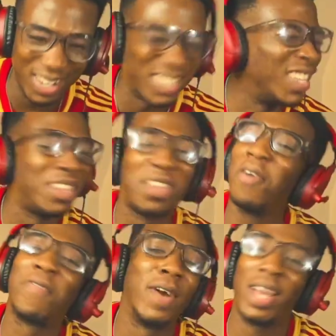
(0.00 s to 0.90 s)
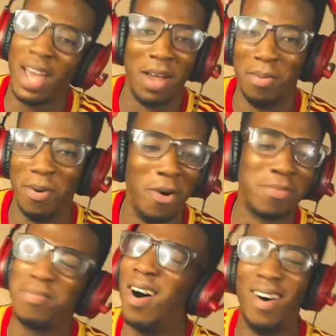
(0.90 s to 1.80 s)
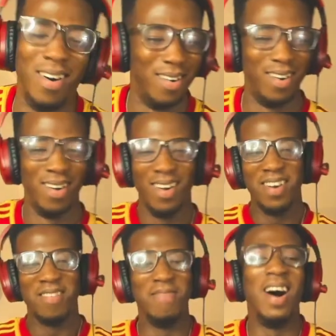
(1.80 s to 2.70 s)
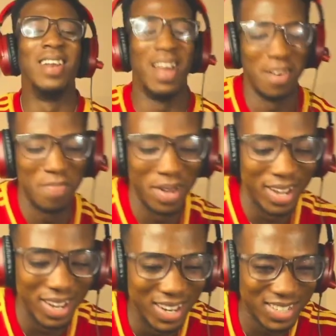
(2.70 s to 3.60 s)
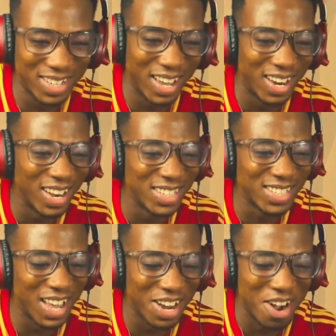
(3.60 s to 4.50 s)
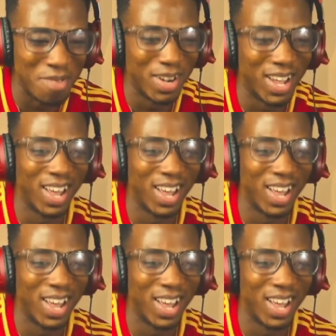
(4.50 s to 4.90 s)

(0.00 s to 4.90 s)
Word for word: It's a different game. Oh boy, oh. my like, man, let's get it, let's get it. Come again.